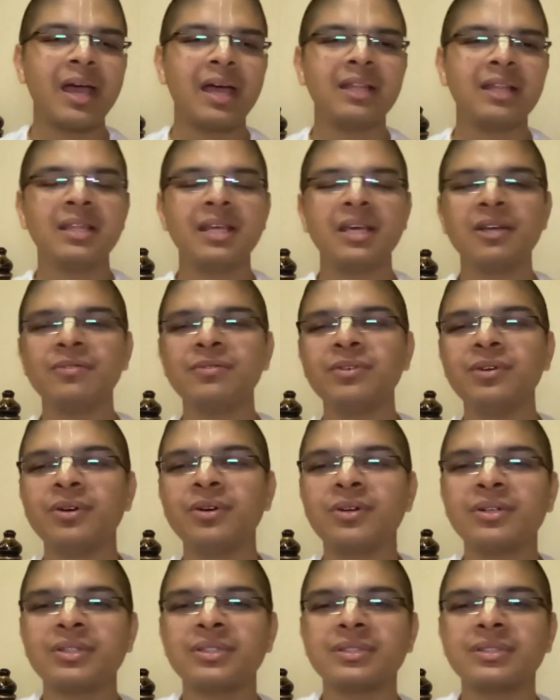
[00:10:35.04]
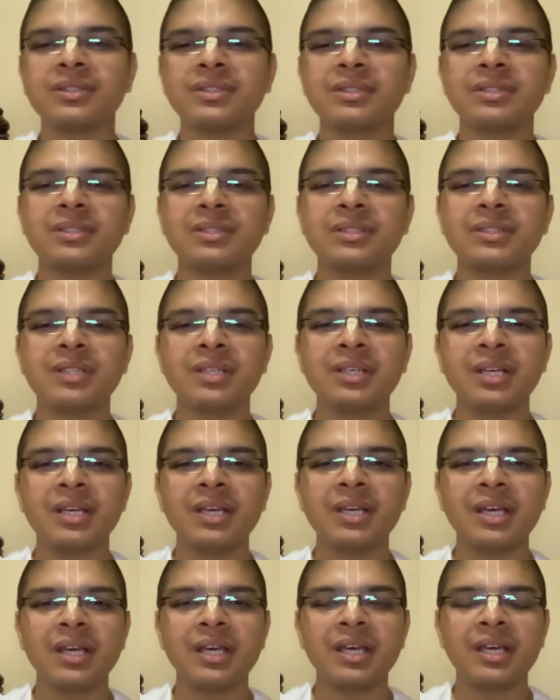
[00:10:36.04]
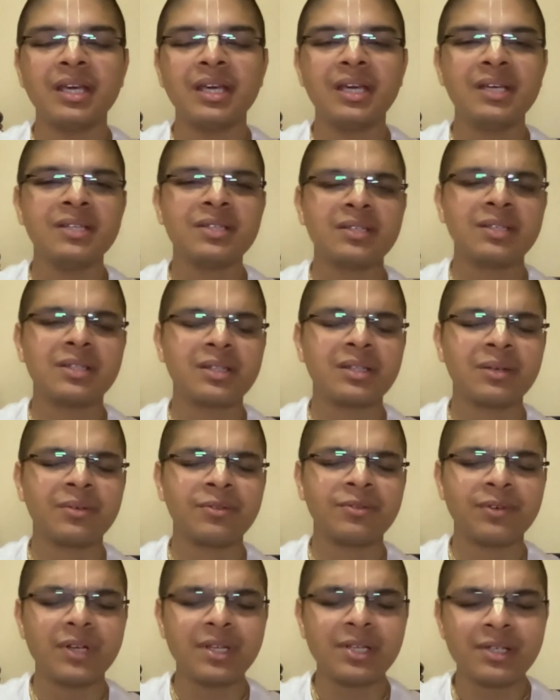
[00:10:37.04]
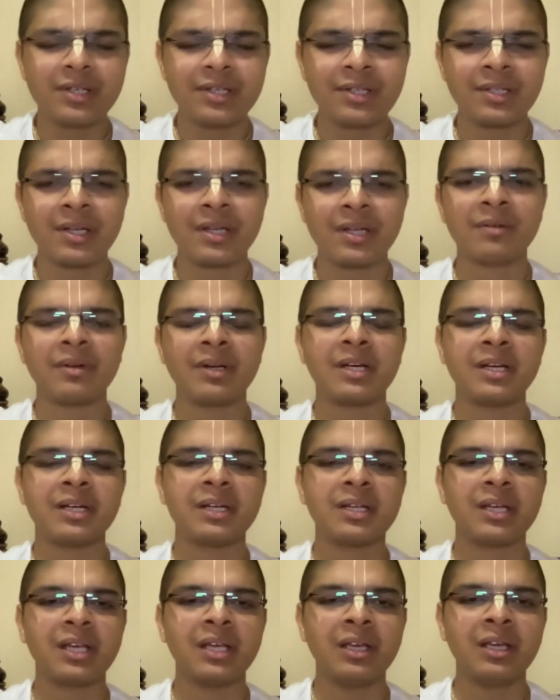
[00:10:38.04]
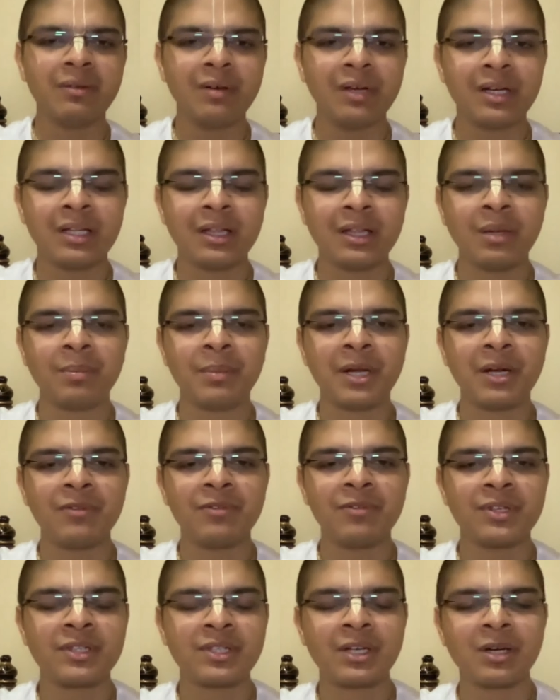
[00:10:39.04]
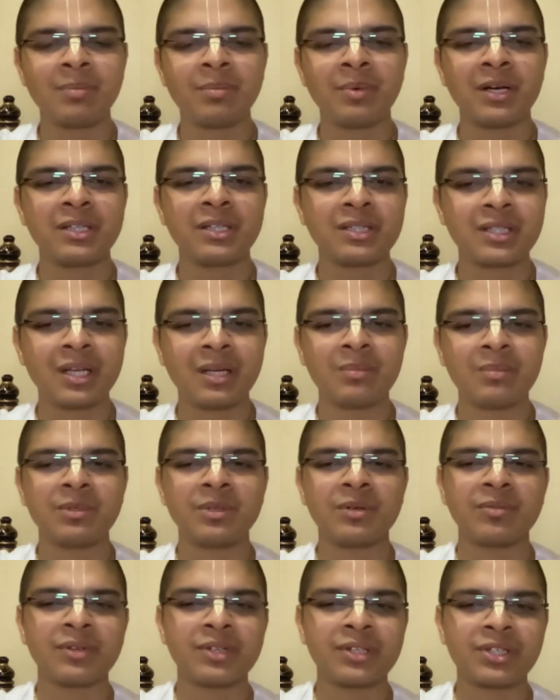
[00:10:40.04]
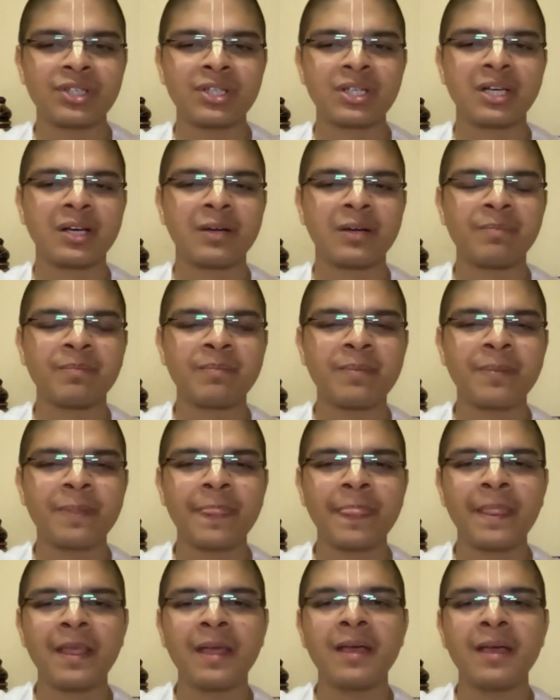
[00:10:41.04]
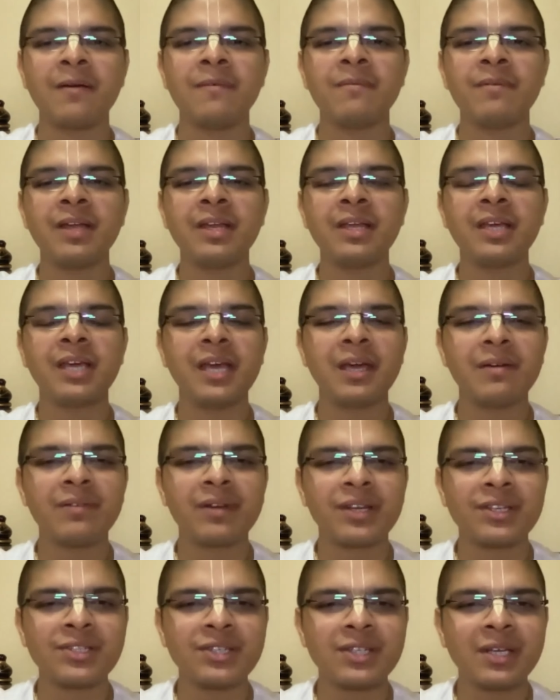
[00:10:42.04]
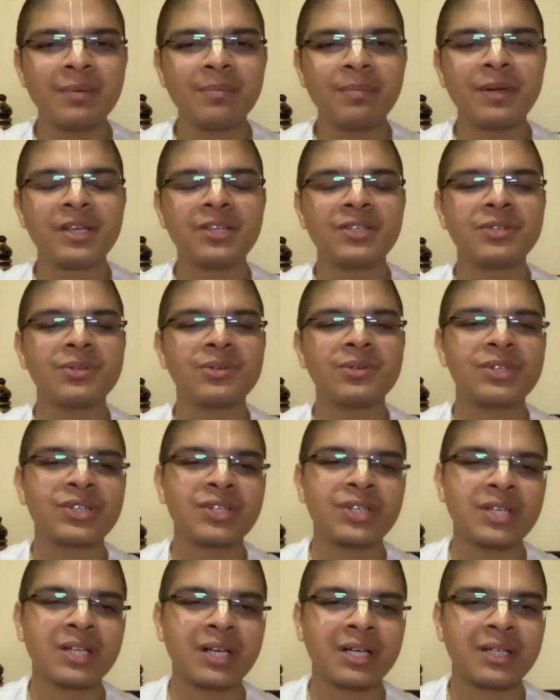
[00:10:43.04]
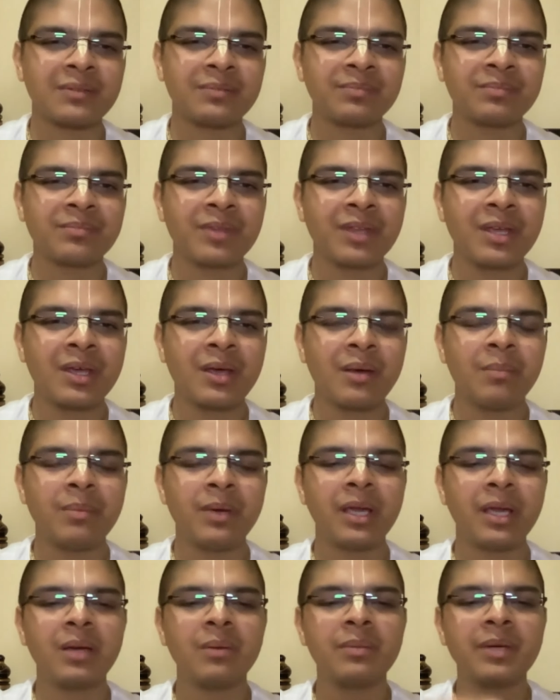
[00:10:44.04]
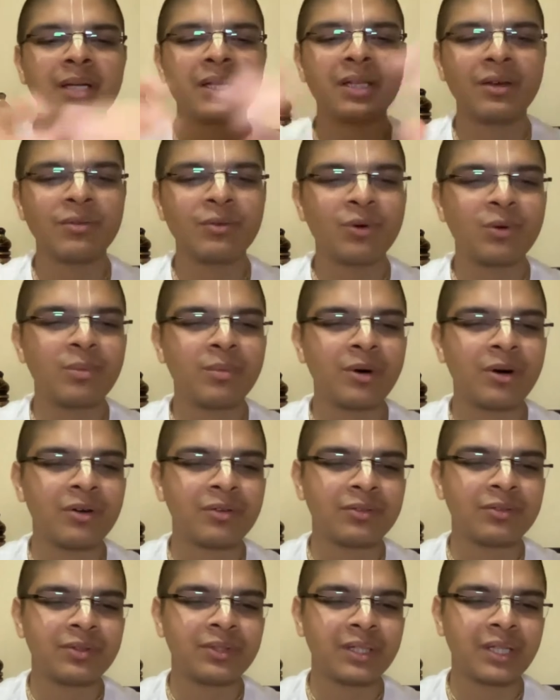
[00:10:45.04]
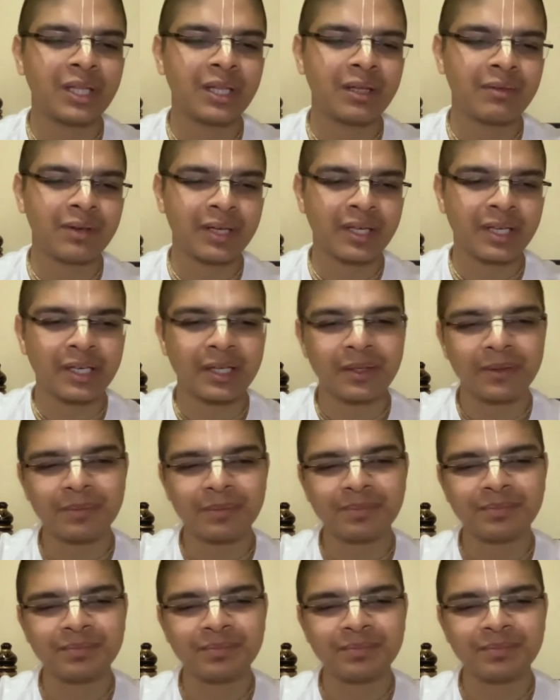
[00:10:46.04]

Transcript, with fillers: And therefore, he is the first servant, even in the manifested pastimes of Krishna, where he gave resting place to Krishna, becoming the womb of Devaki.